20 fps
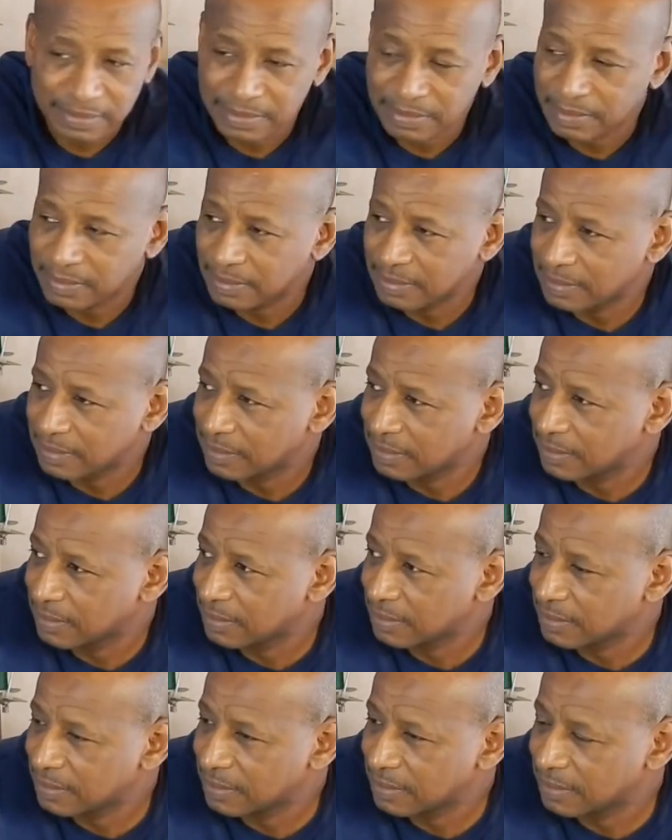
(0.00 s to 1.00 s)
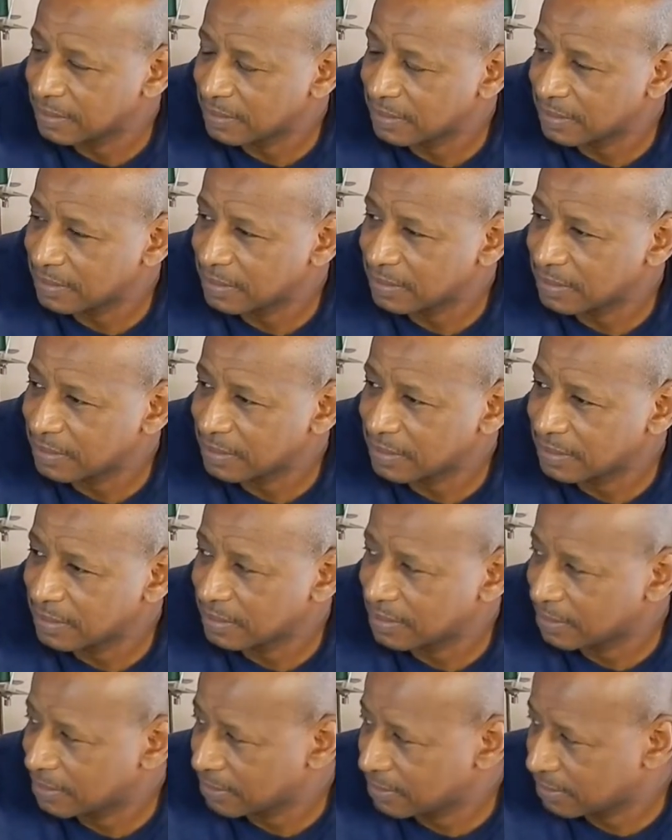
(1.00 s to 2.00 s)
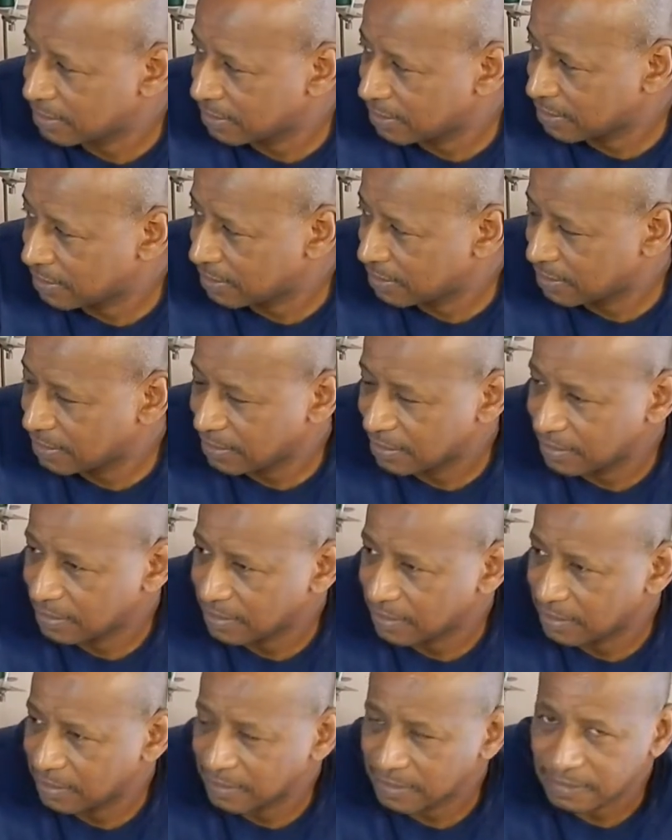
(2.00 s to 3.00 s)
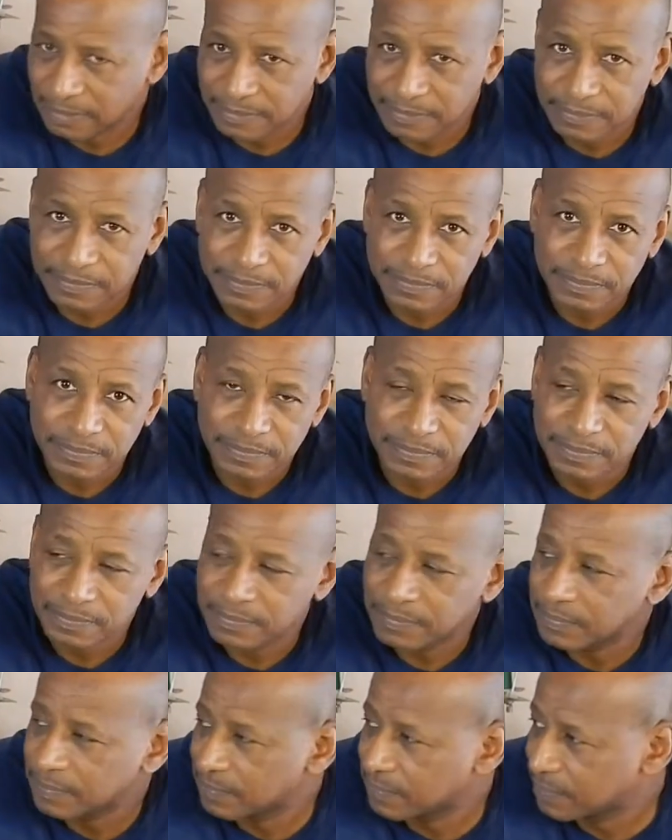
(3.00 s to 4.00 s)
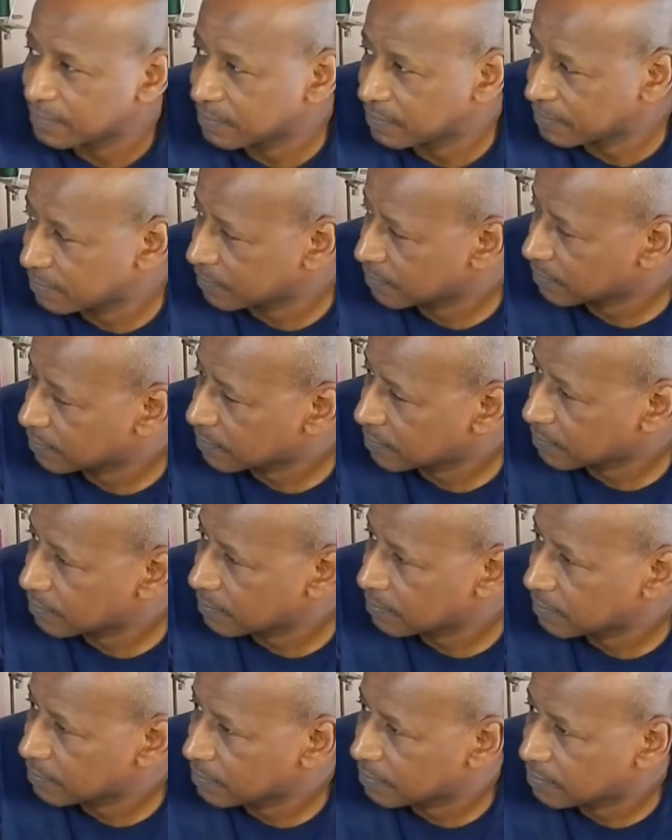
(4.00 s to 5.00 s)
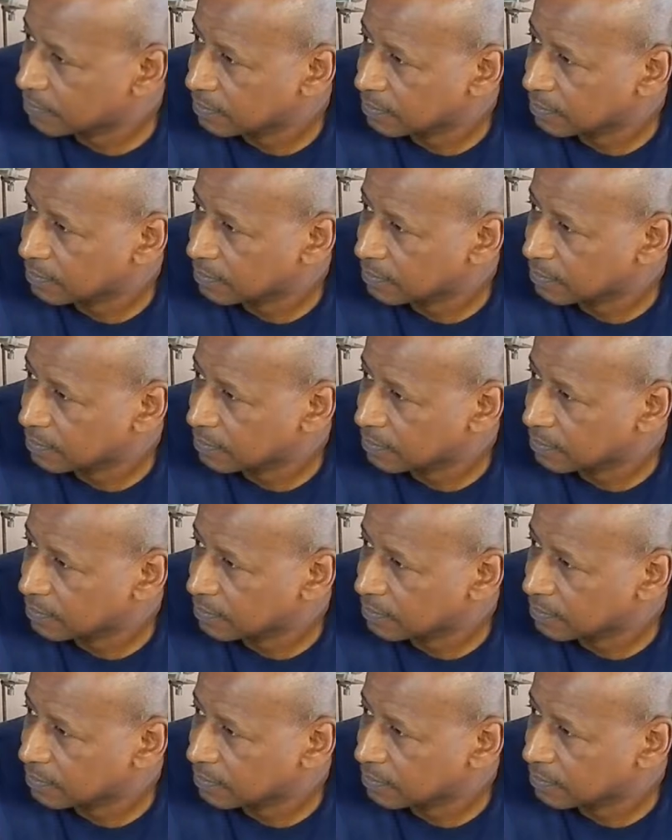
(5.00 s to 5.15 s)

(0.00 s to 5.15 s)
This person isn't speaking.